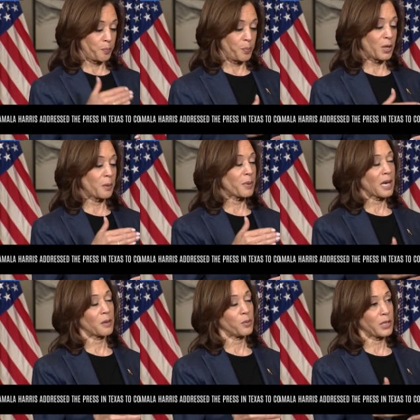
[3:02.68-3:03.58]
putting
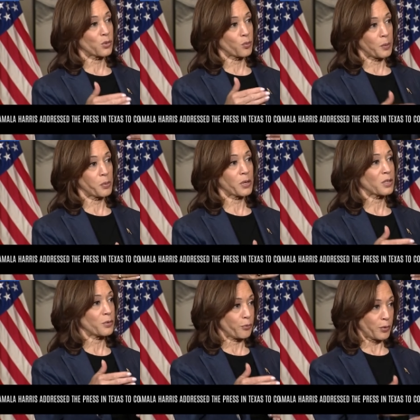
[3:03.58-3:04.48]
back in place
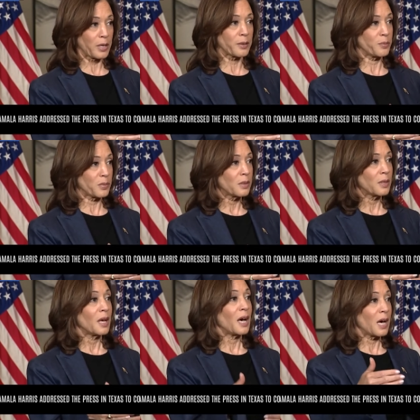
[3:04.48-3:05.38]
reproductive freedom,
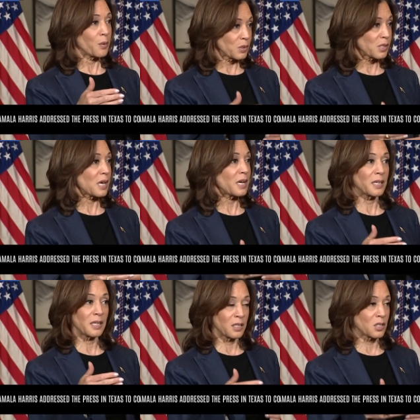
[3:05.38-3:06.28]
I will sign
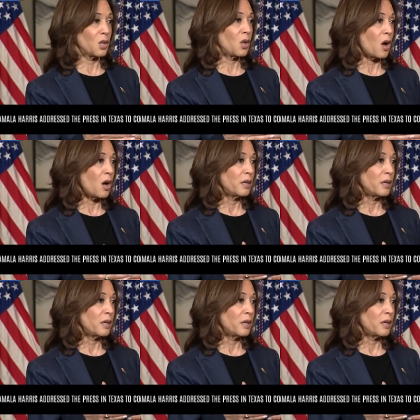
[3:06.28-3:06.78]
it into law.